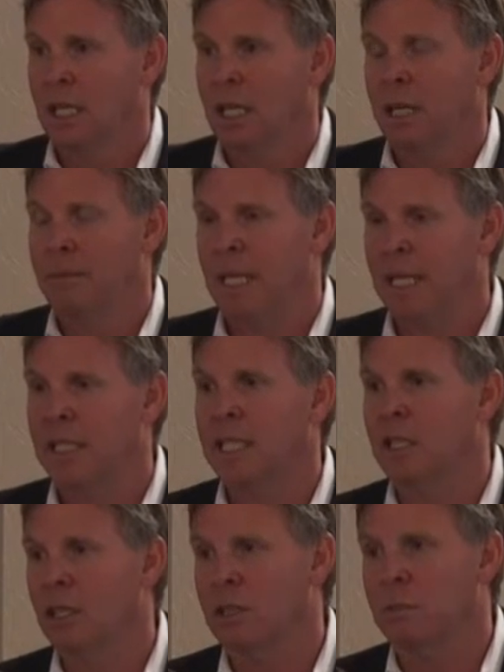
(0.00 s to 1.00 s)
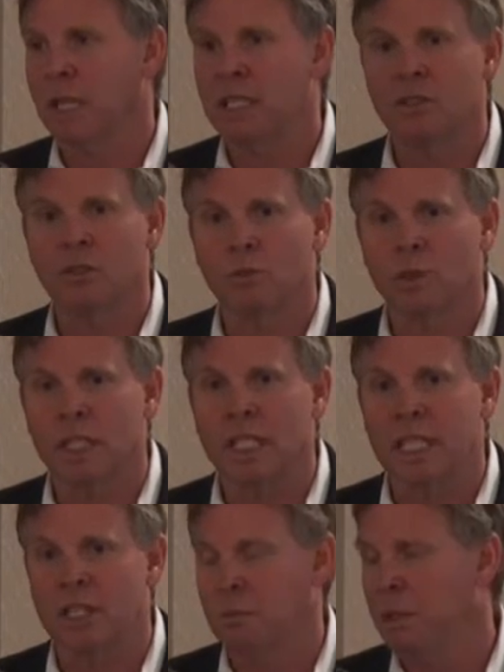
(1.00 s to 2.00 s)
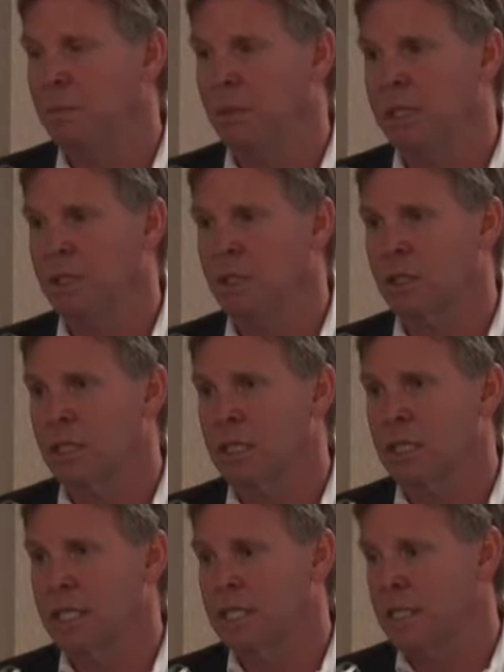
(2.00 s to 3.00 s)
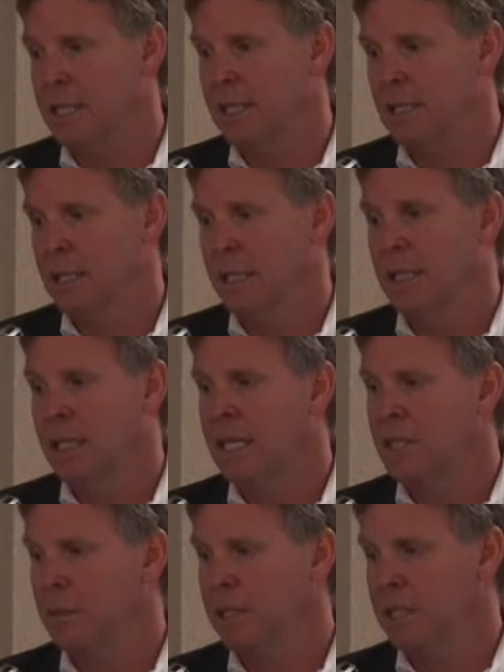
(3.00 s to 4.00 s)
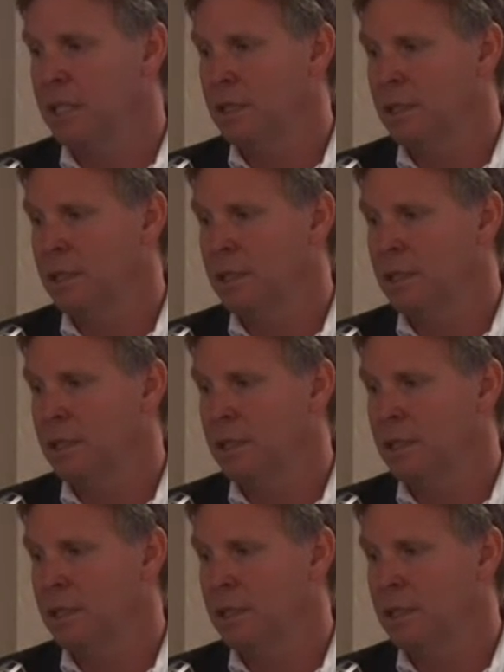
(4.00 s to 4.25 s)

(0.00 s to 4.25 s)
And I think it all depends where you catch people in their disease. Next, please.